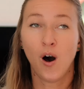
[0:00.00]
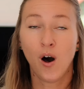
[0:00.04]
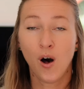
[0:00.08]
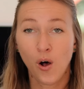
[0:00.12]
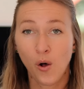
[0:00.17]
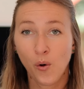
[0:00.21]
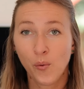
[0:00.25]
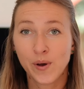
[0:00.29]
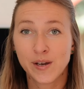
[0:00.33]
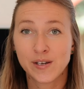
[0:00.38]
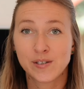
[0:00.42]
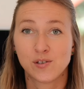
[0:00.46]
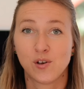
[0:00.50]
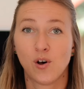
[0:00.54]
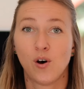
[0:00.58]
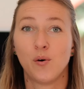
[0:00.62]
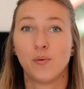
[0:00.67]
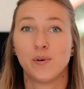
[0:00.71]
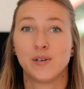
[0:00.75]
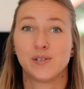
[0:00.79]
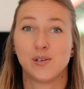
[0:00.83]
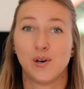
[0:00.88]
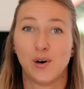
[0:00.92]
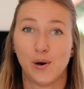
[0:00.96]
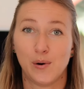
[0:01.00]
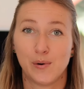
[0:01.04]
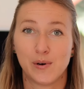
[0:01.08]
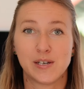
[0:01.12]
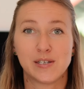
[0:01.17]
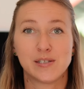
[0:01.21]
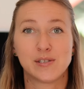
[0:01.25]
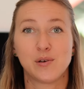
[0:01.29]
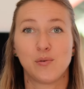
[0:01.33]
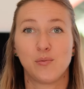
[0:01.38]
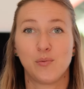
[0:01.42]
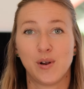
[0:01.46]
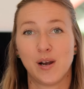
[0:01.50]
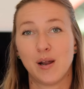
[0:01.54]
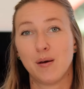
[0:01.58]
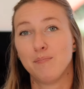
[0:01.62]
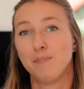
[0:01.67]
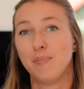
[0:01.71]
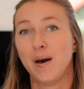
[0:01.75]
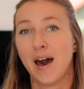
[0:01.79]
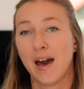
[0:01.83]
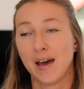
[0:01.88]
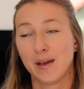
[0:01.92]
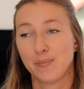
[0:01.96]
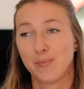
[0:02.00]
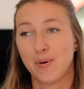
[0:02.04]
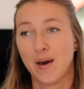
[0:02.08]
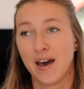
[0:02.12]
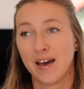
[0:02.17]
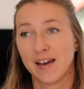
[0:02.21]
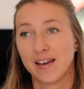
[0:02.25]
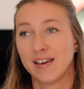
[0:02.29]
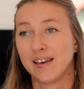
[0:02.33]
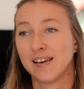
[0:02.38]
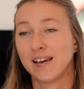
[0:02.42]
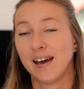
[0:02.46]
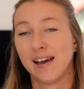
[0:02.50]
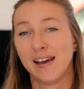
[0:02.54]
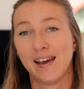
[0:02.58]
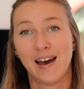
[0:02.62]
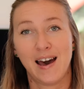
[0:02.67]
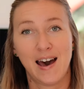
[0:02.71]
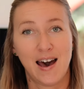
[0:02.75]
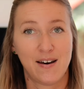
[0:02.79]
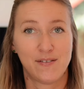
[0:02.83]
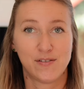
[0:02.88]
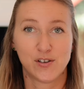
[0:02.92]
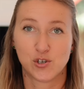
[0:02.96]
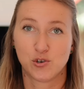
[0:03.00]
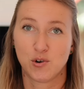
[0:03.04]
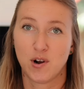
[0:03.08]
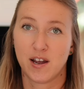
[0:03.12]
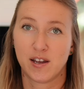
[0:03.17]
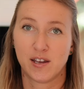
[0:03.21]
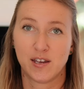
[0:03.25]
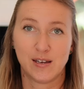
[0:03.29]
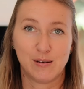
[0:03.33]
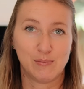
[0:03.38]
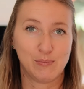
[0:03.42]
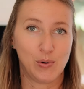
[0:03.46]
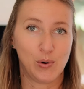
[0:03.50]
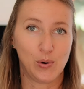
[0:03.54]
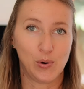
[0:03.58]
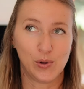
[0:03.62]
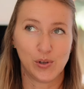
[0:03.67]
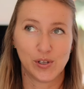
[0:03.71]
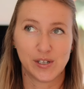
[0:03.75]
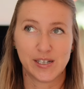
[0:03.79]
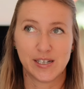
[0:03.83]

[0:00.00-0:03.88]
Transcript: Always, always, always when I'm backpacking, I have a trekking pole.